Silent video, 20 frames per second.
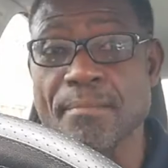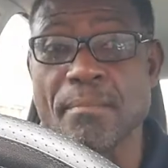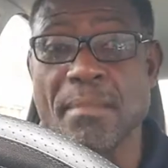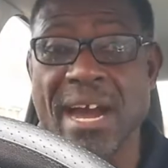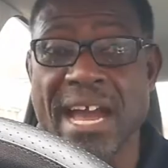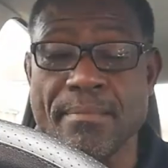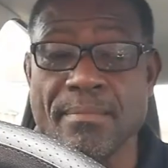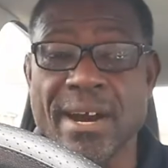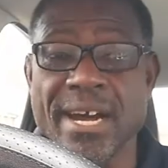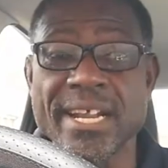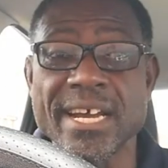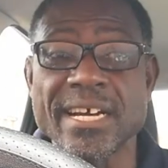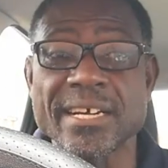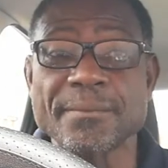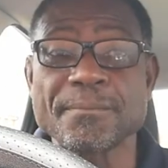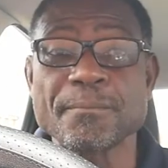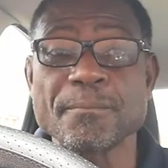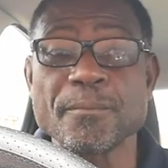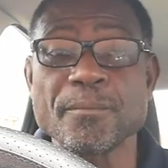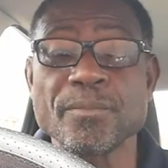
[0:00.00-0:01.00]
and my
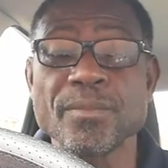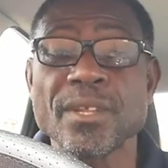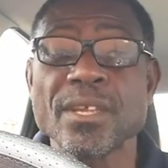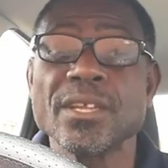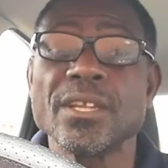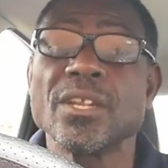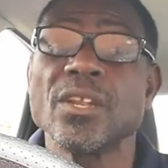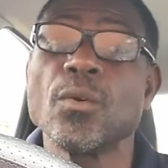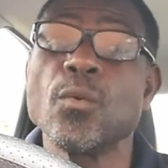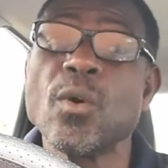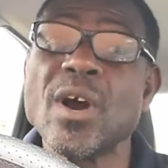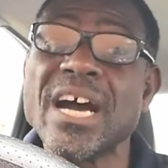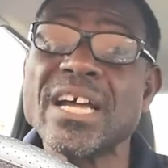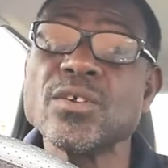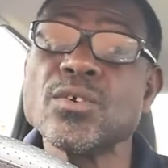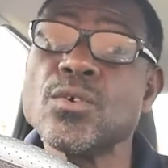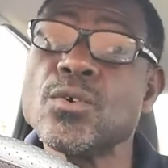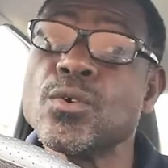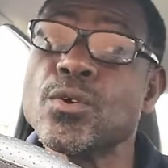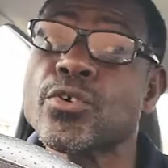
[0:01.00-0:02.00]
mother, the
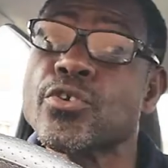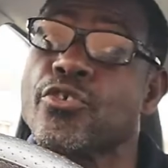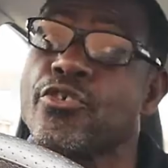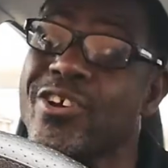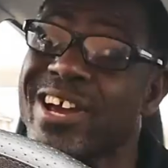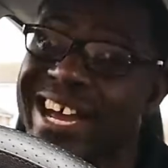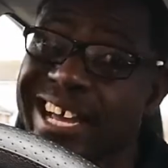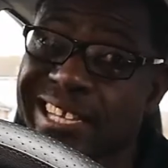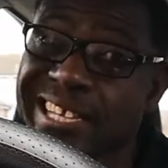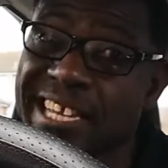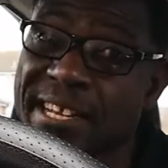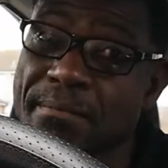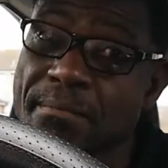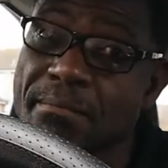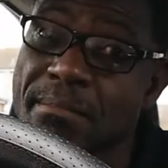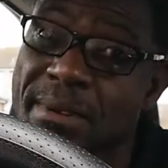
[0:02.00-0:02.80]
one who created